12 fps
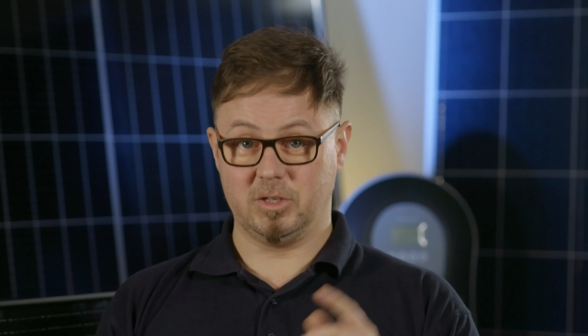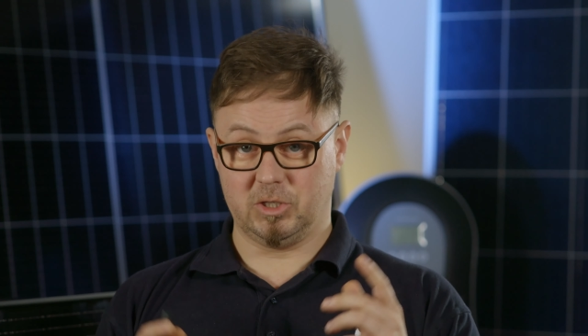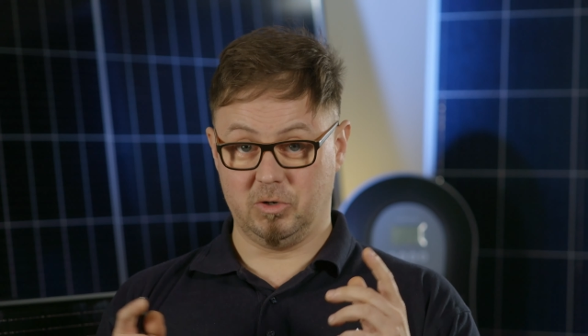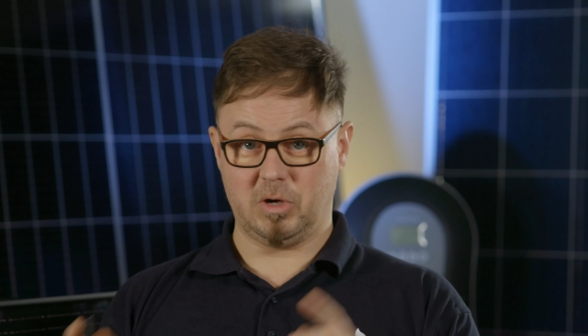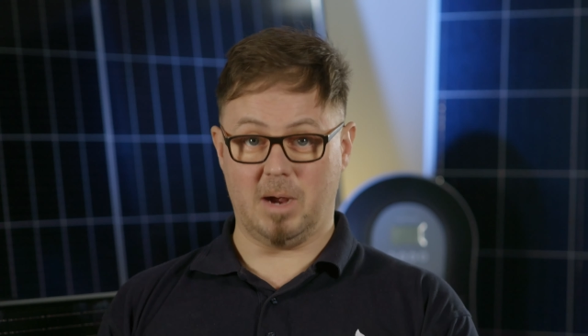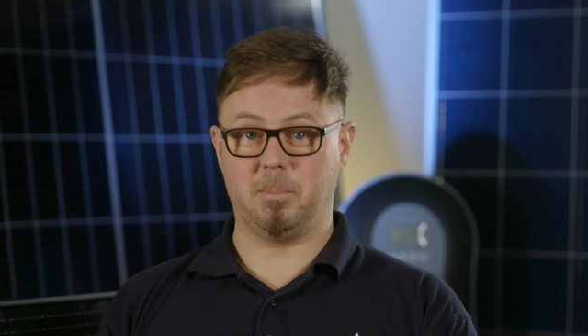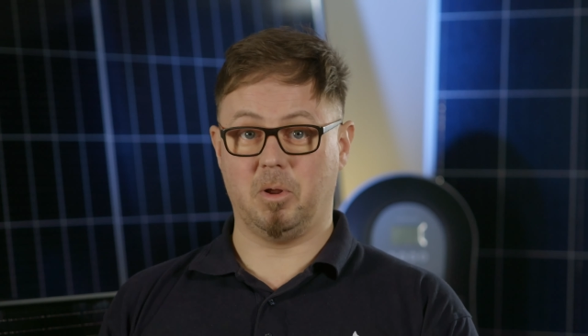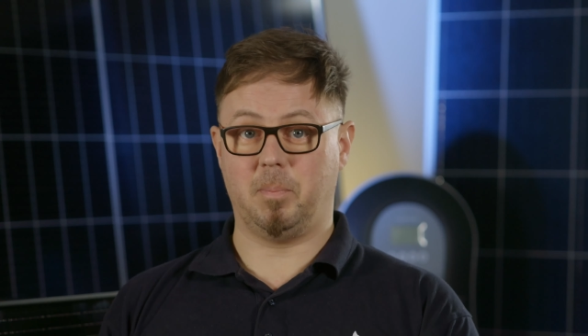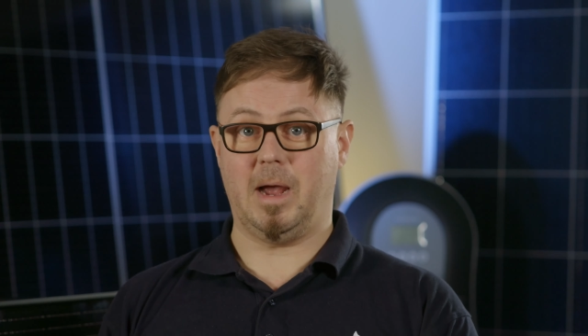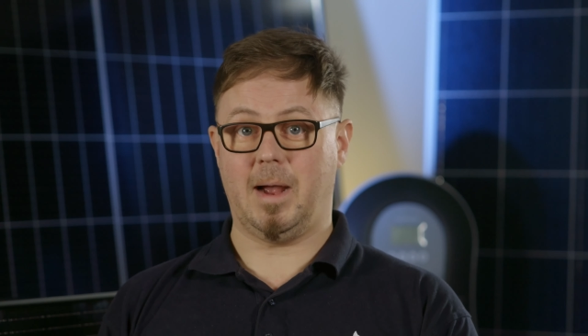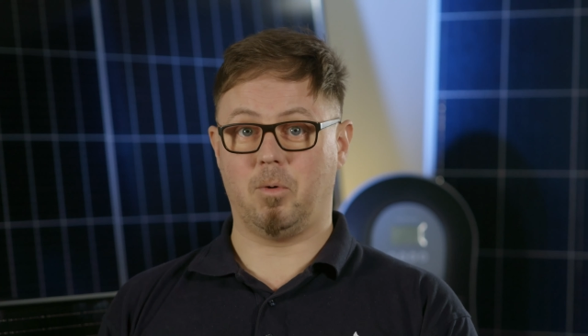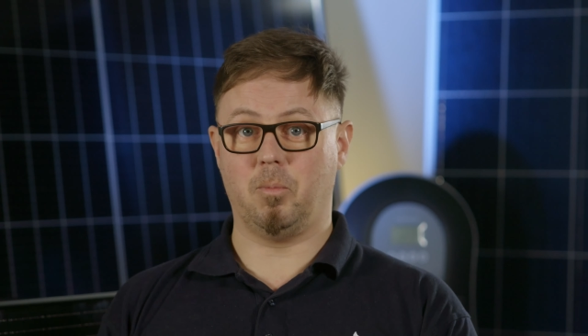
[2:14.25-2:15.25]
to couple a
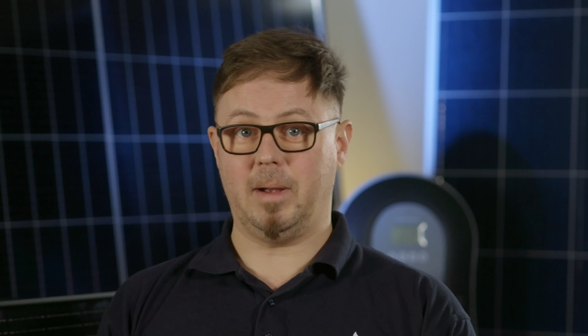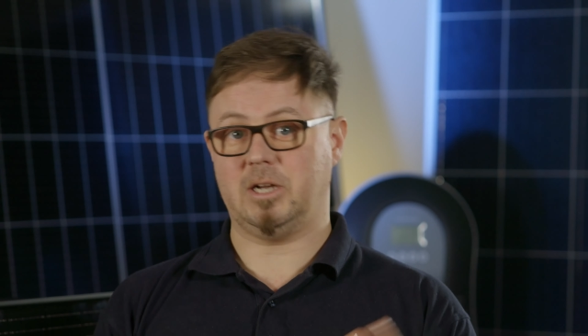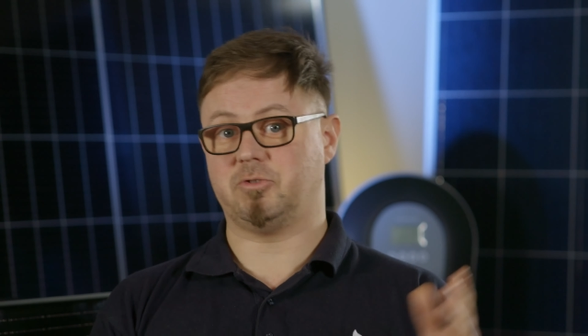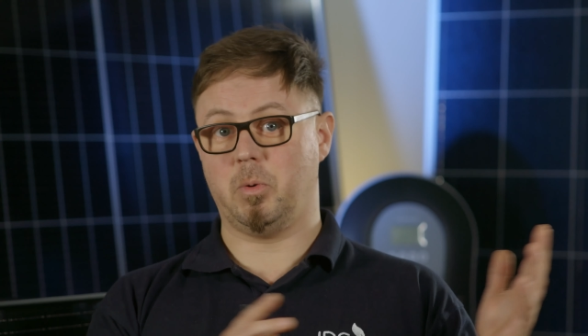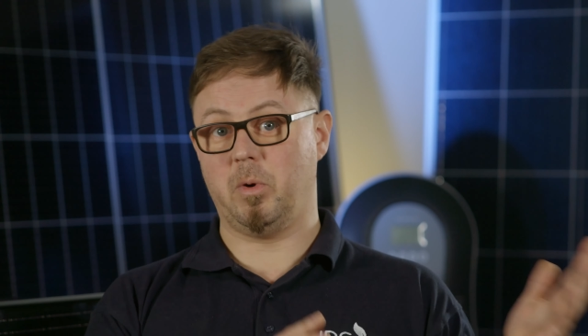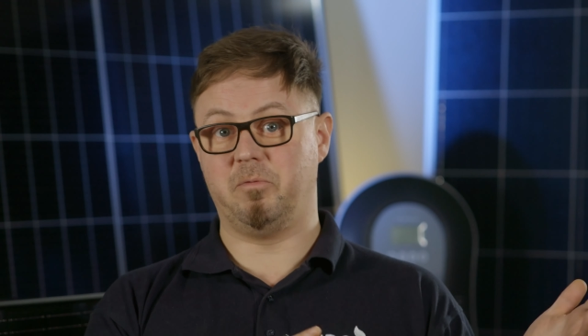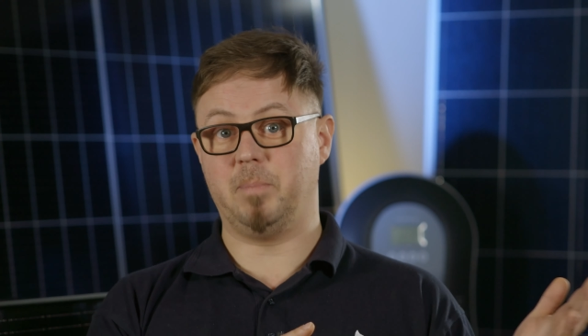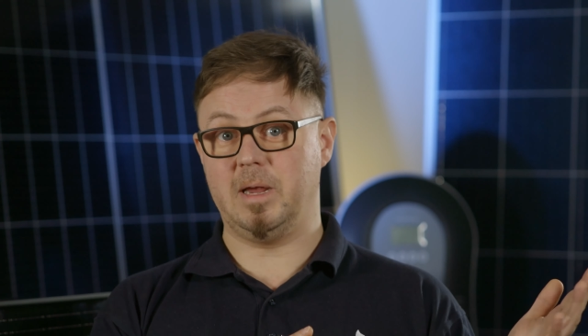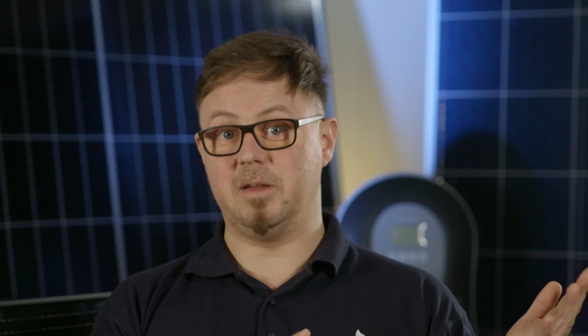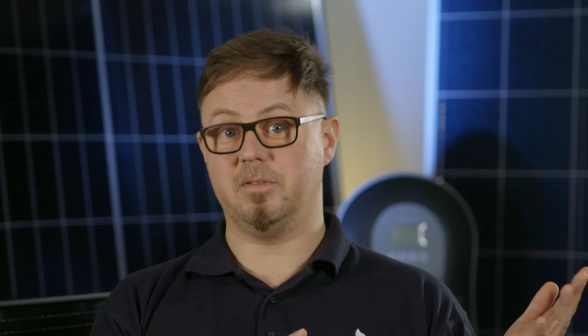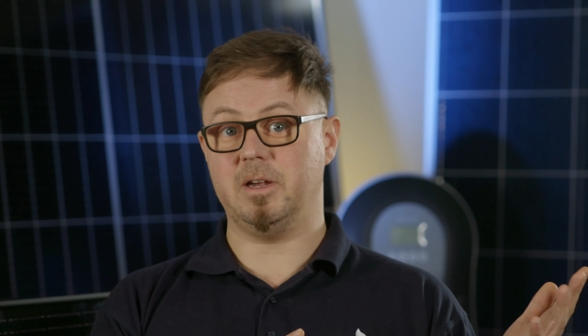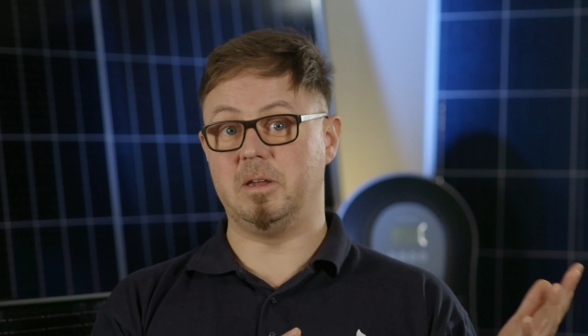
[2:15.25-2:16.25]
Powerwall battery with
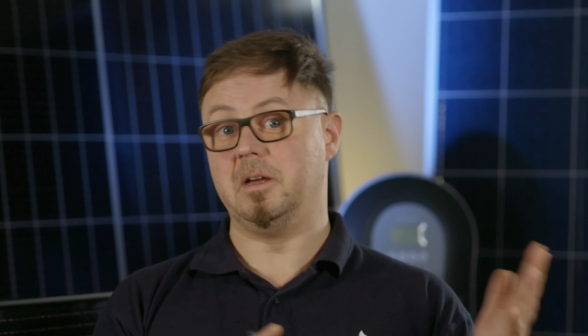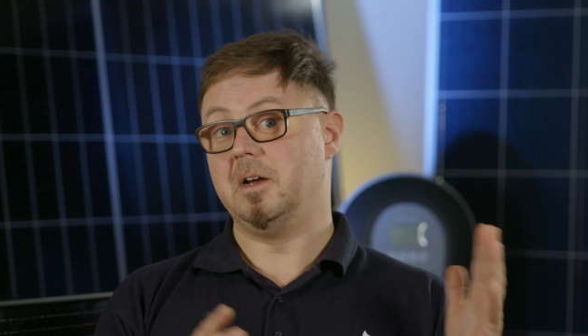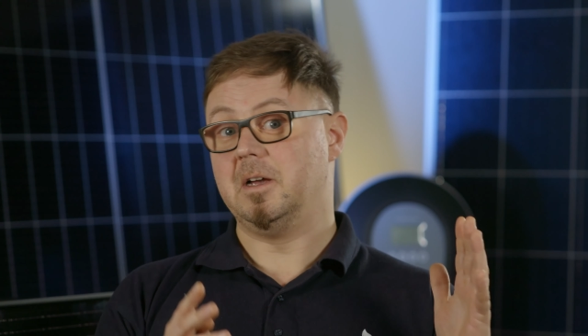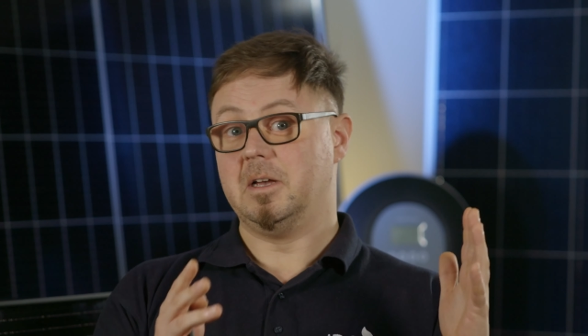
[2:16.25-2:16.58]
PV.